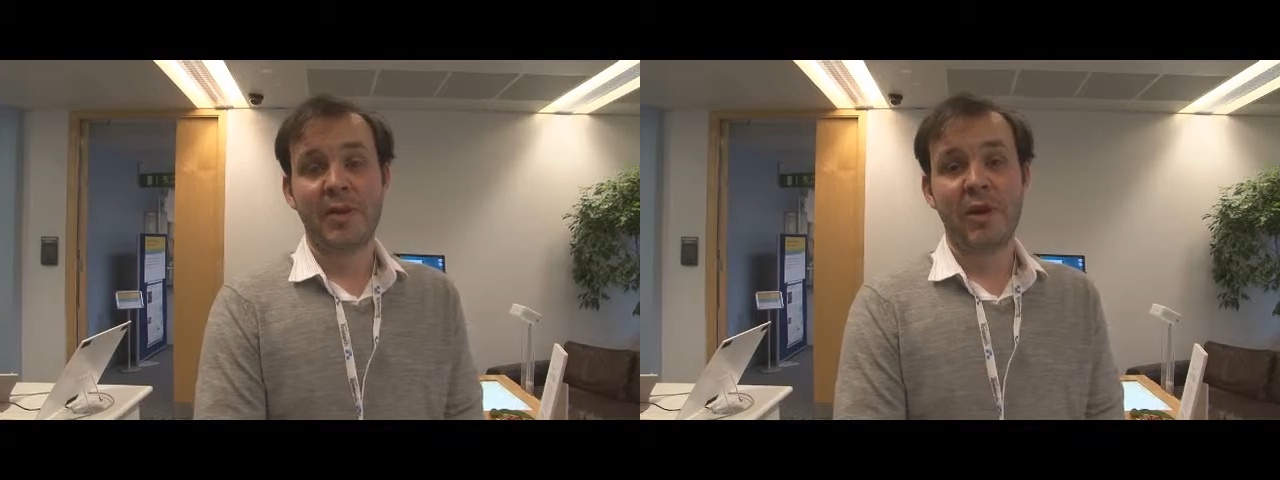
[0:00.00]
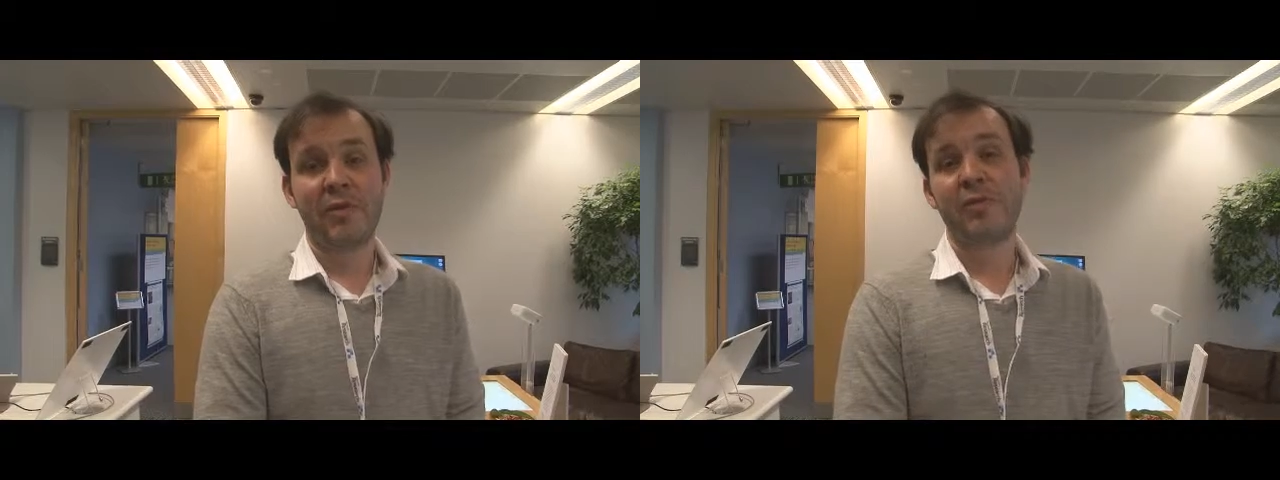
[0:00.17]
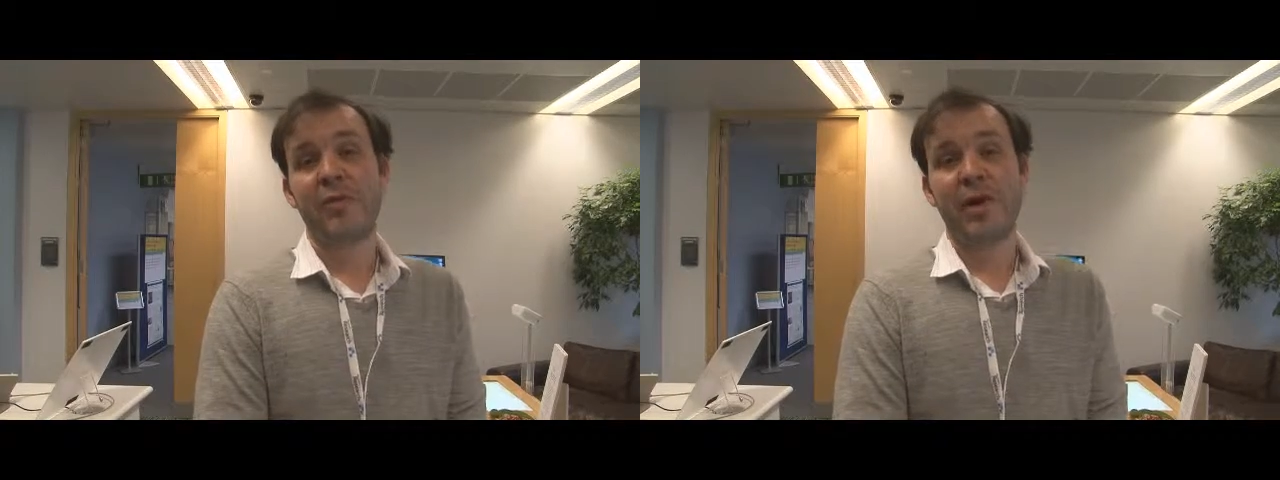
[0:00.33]

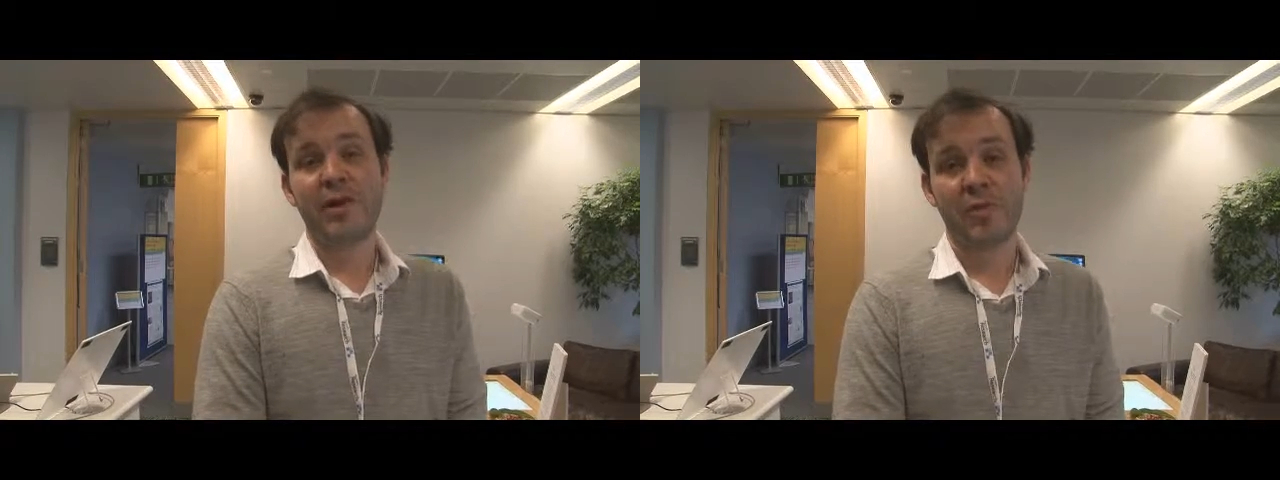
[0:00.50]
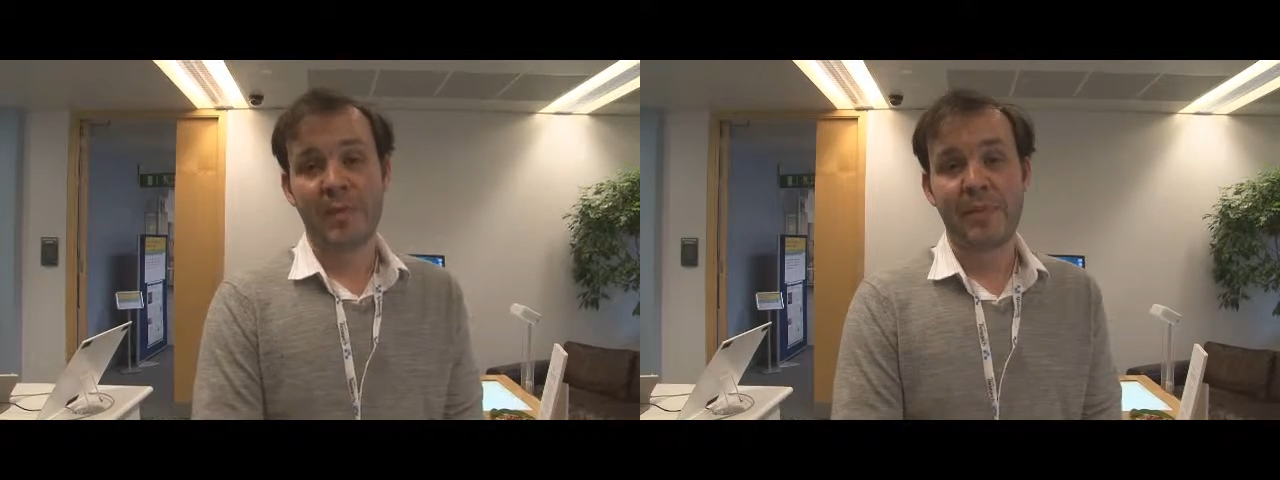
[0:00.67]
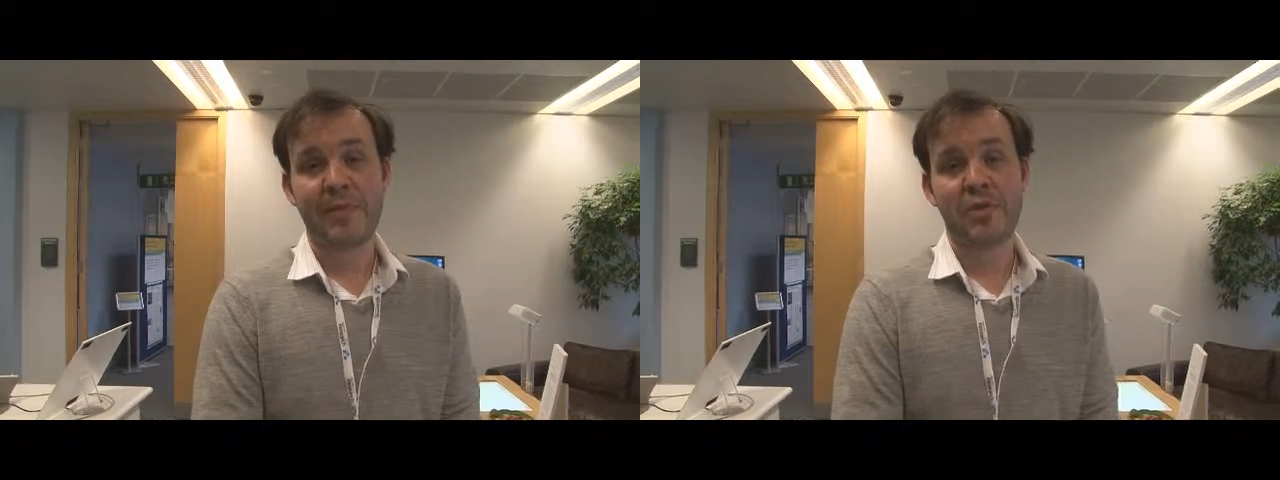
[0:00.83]
grandfather
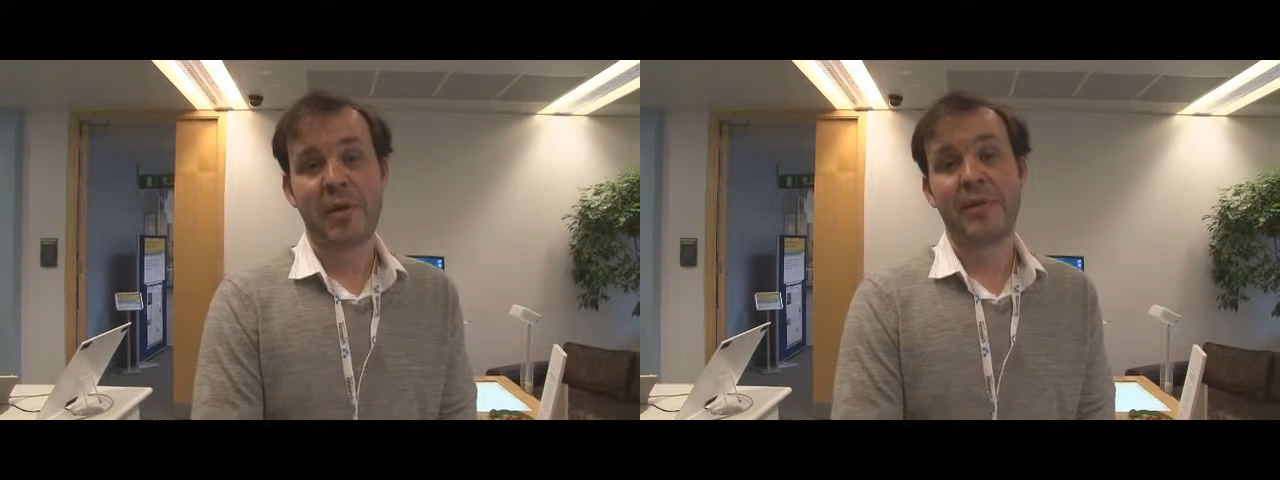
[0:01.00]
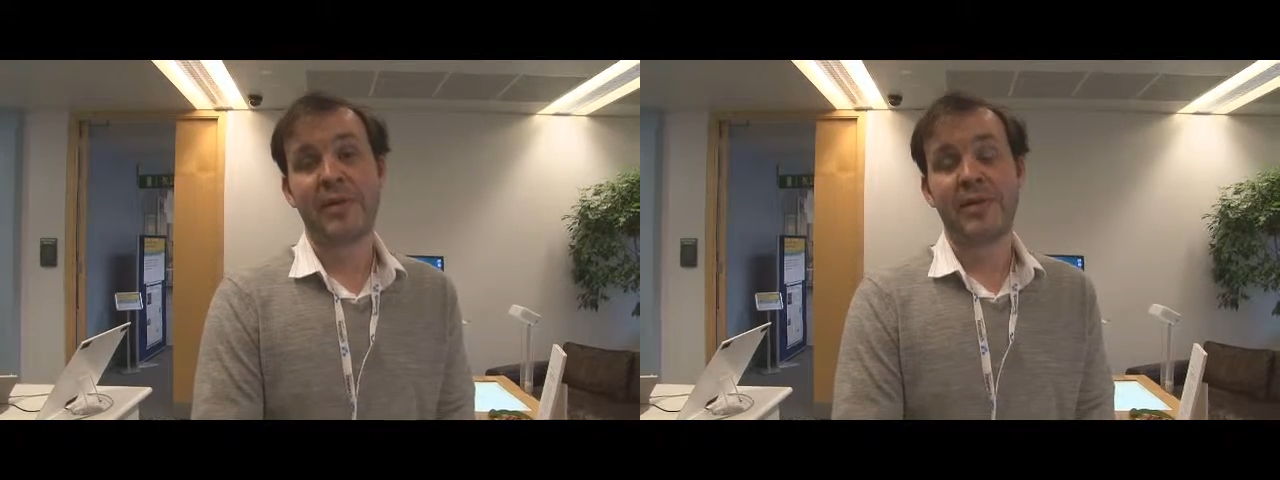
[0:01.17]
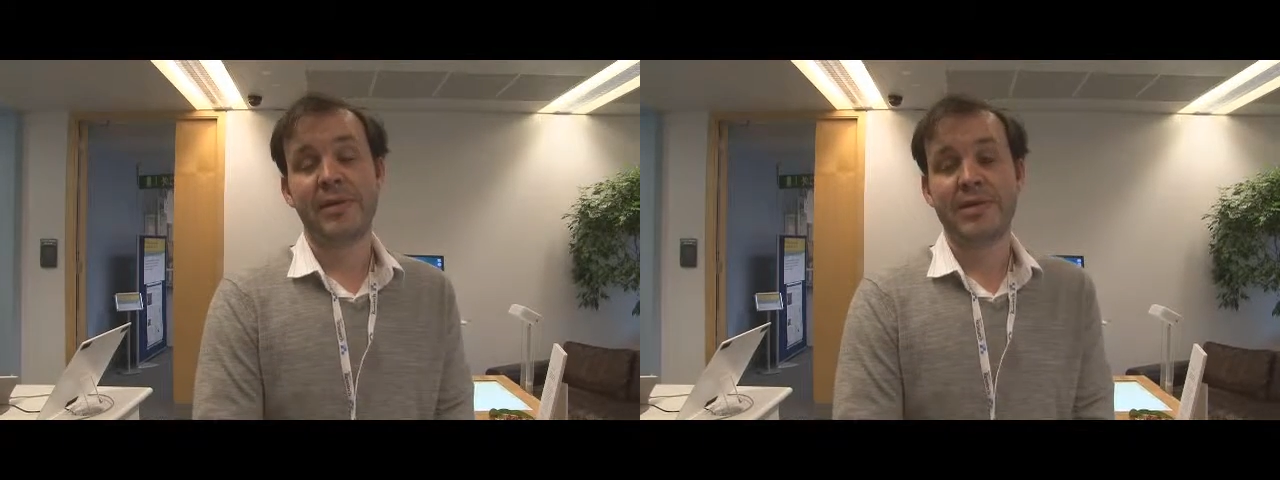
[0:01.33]
or my
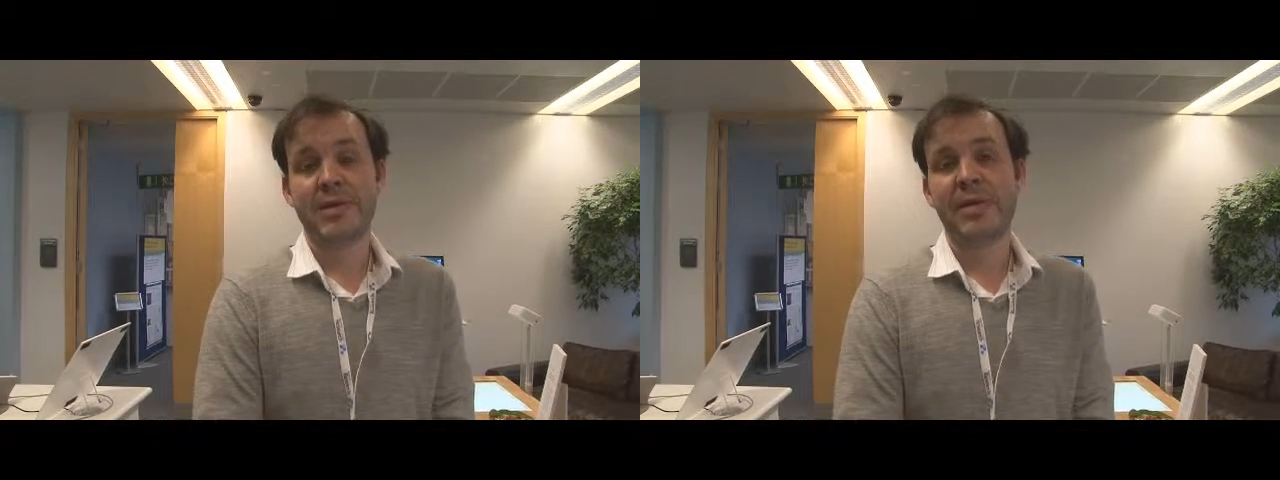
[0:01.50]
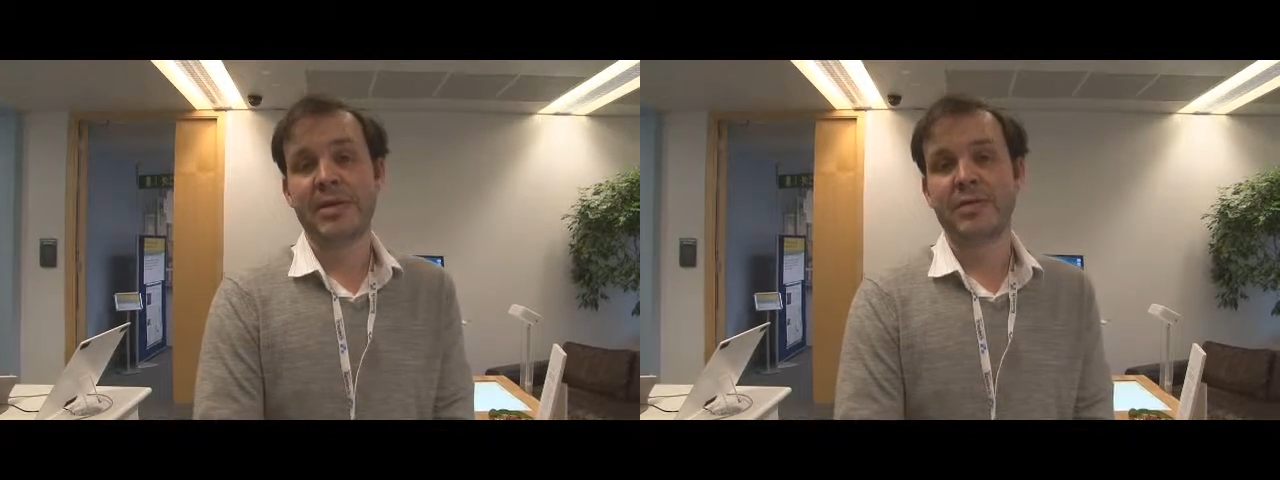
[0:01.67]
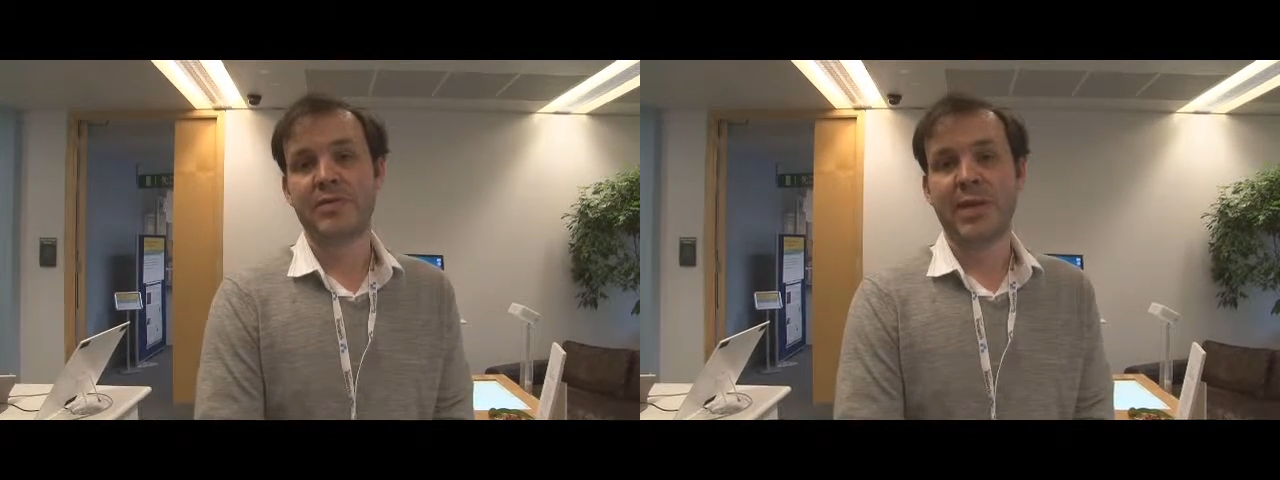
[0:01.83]
grandmother that's a
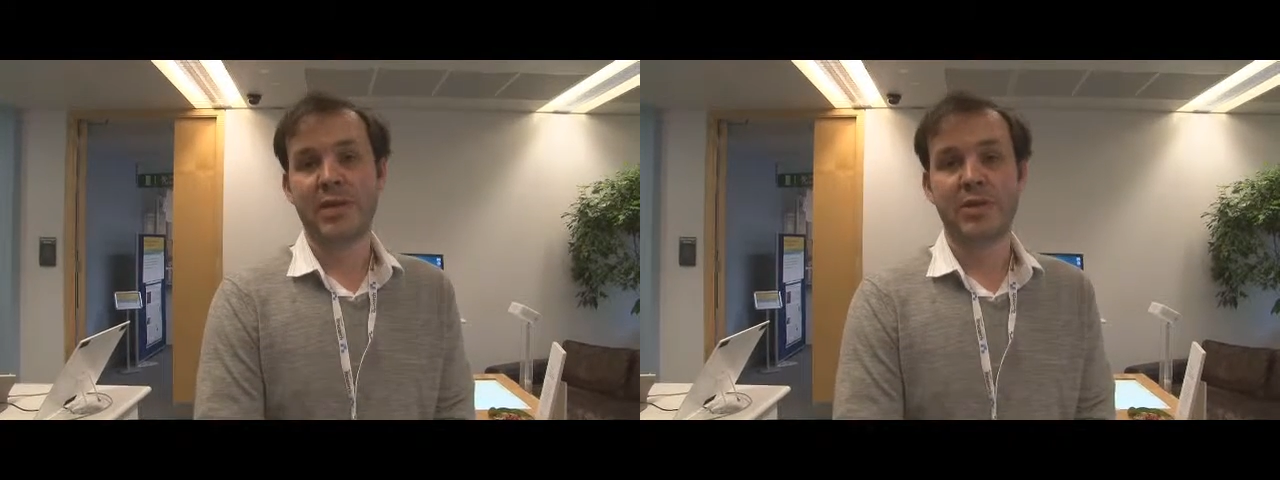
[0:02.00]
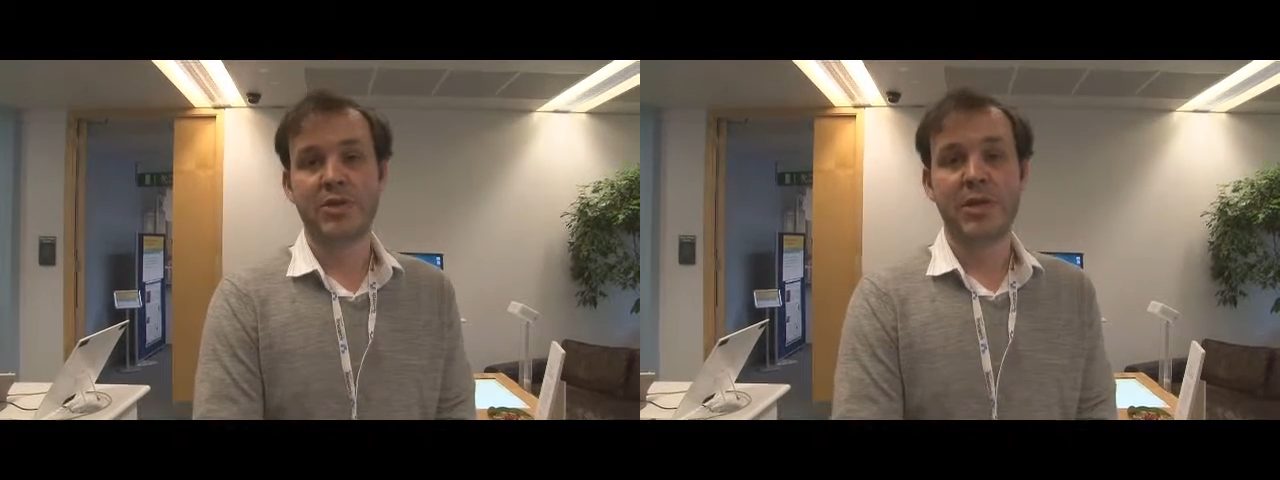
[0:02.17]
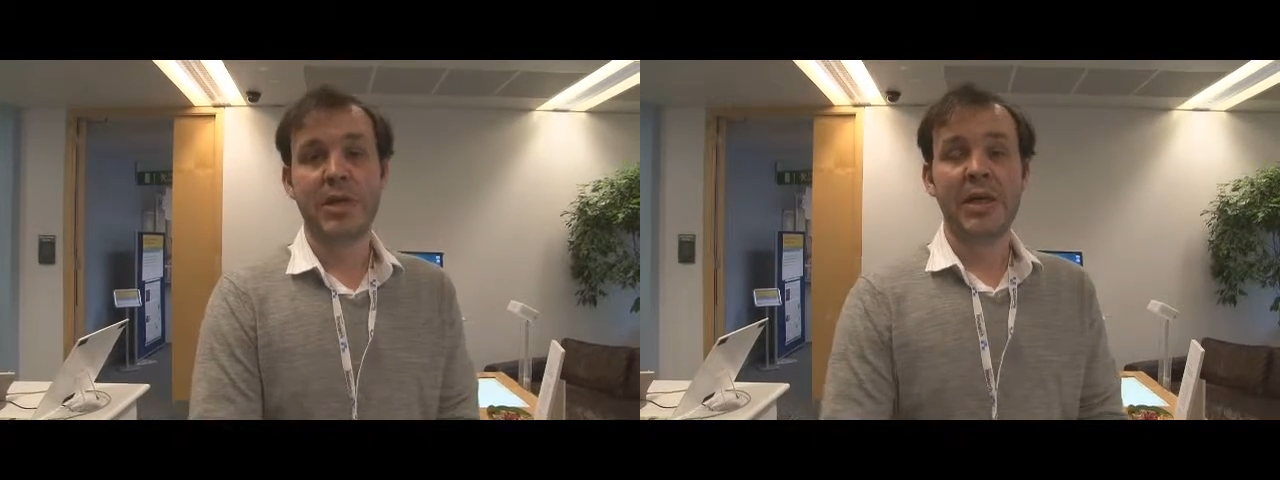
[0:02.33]
piece of
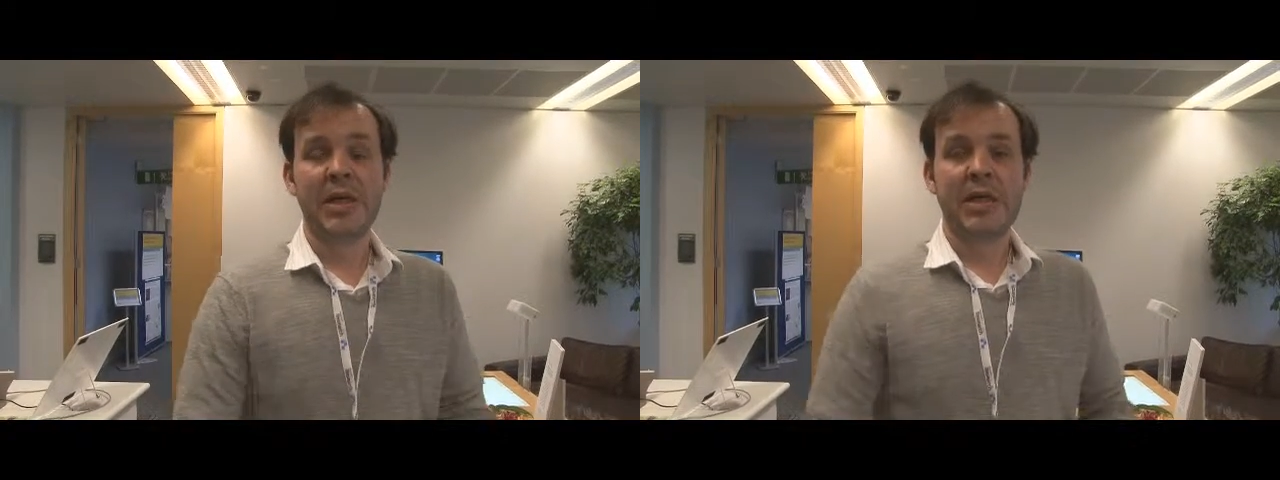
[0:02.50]
technology?